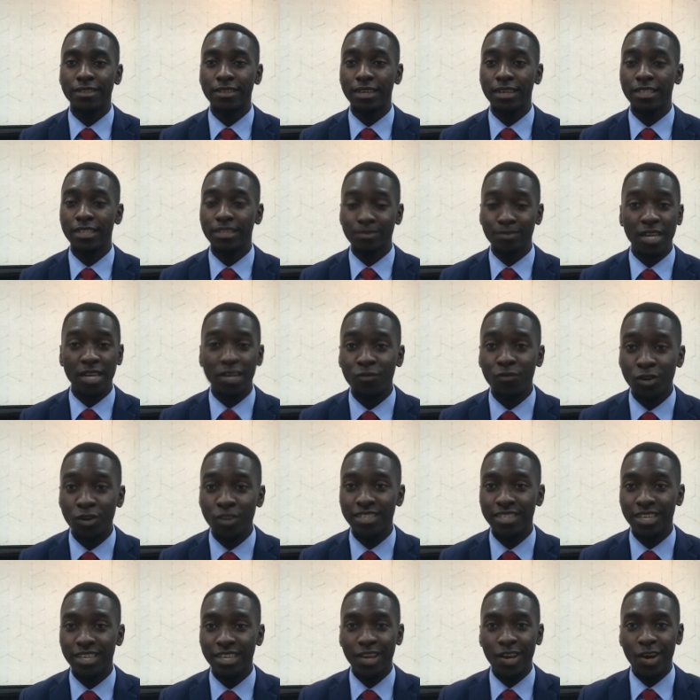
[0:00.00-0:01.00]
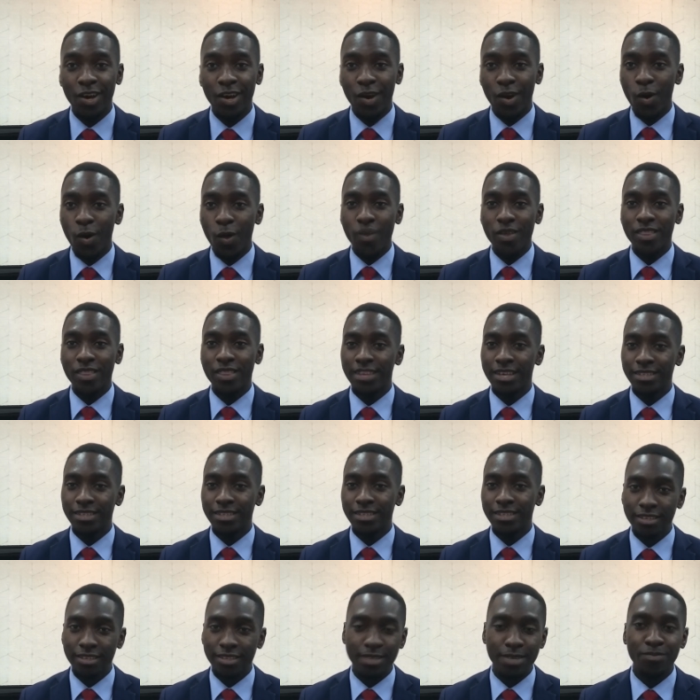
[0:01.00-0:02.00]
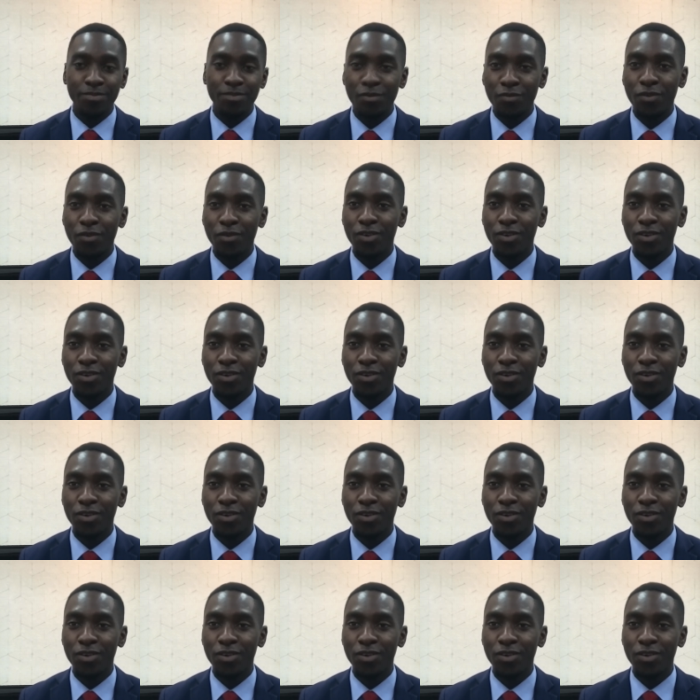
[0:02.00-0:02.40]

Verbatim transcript: uh smartphones or with just a simple